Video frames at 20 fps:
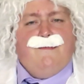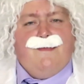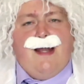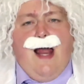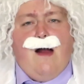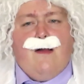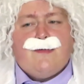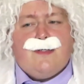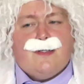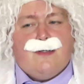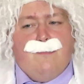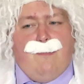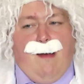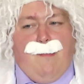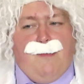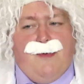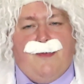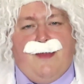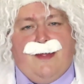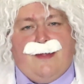For now, just
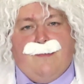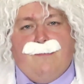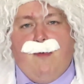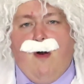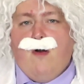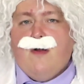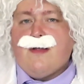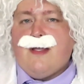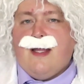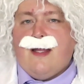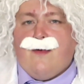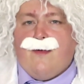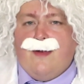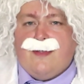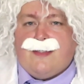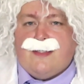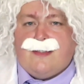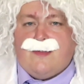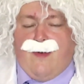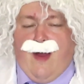remember that the more
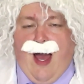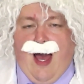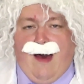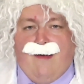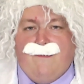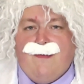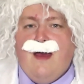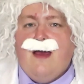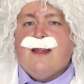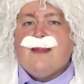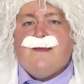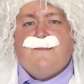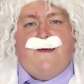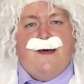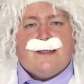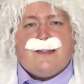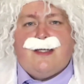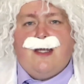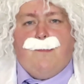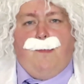increases you have, the
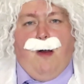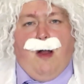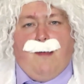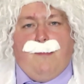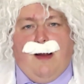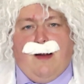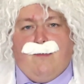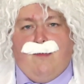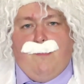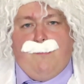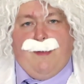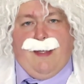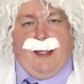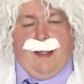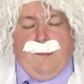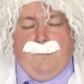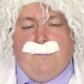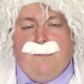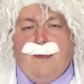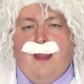faster your Pokemon will be.